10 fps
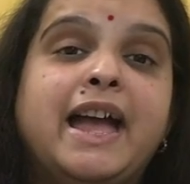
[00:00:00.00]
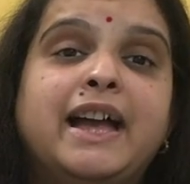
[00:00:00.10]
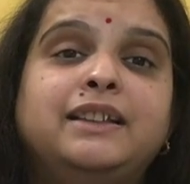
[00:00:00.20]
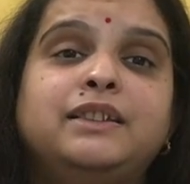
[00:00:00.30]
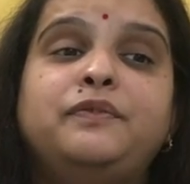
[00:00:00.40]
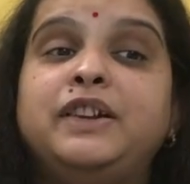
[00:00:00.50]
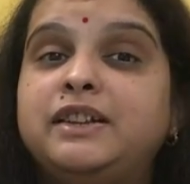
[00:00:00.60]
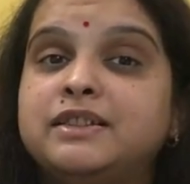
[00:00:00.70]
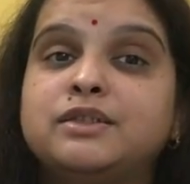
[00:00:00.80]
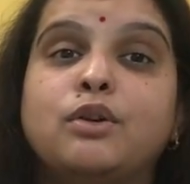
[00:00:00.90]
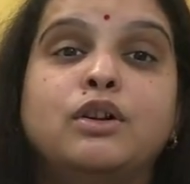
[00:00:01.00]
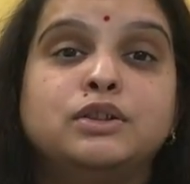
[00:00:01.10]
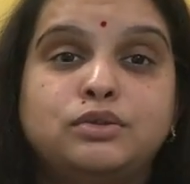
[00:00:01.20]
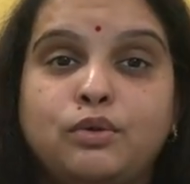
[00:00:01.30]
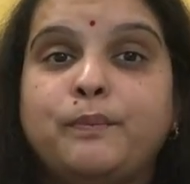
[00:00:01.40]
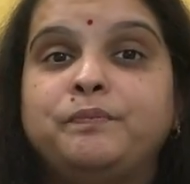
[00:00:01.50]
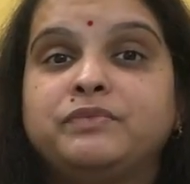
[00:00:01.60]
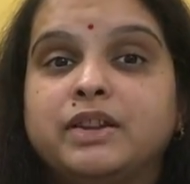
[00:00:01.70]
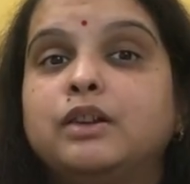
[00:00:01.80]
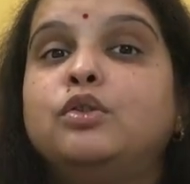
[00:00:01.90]
and the fetus is
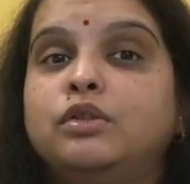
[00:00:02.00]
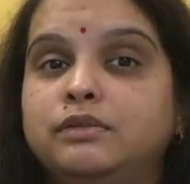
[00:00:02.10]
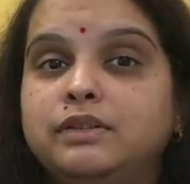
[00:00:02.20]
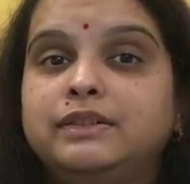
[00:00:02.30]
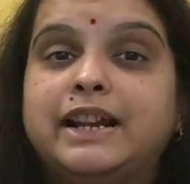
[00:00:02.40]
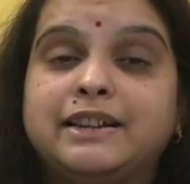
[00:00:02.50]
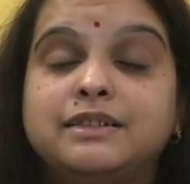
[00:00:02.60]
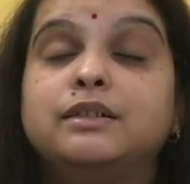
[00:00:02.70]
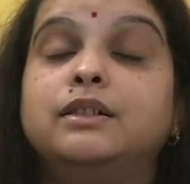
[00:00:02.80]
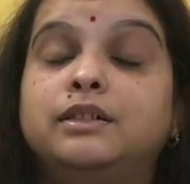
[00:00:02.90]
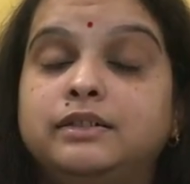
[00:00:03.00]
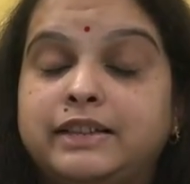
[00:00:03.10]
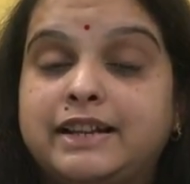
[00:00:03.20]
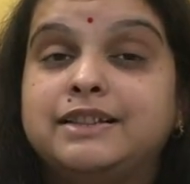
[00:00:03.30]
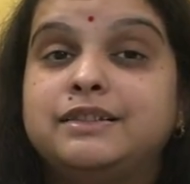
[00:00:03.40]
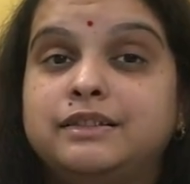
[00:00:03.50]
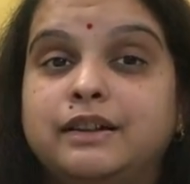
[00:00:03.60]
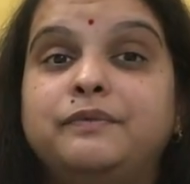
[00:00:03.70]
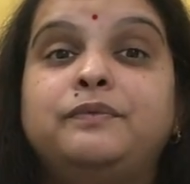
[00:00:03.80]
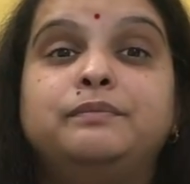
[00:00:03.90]
also good, that is there is
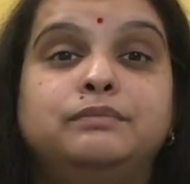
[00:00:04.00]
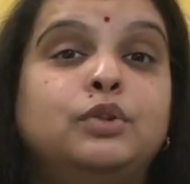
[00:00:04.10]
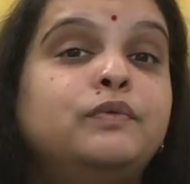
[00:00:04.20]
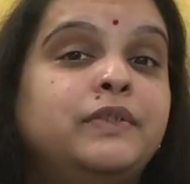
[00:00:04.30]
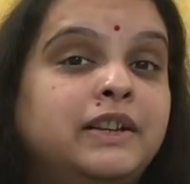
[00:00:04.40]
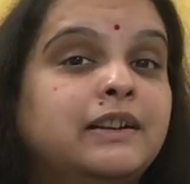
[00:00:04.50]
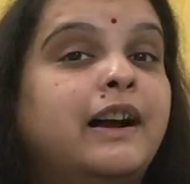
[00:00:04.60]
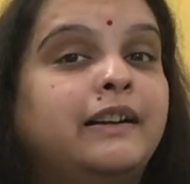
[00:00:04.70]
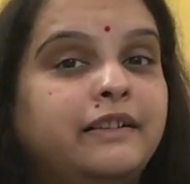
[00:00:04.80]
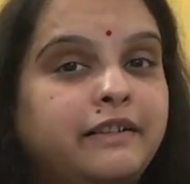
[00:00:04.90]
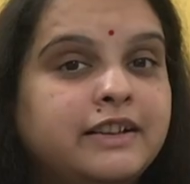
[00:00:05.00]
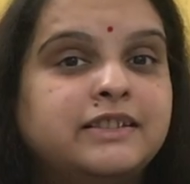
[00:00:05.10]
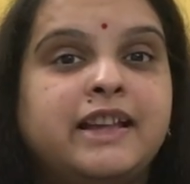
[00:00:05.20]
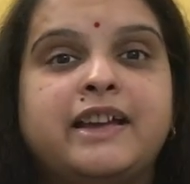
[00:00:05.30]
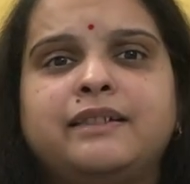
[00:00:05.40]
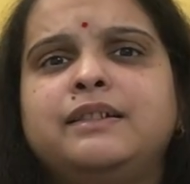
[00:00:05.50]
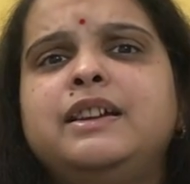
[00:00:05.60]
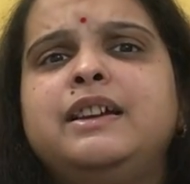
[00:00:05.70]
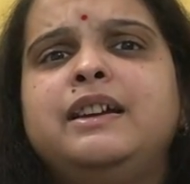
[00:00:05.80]
the good fetal heart rate is there,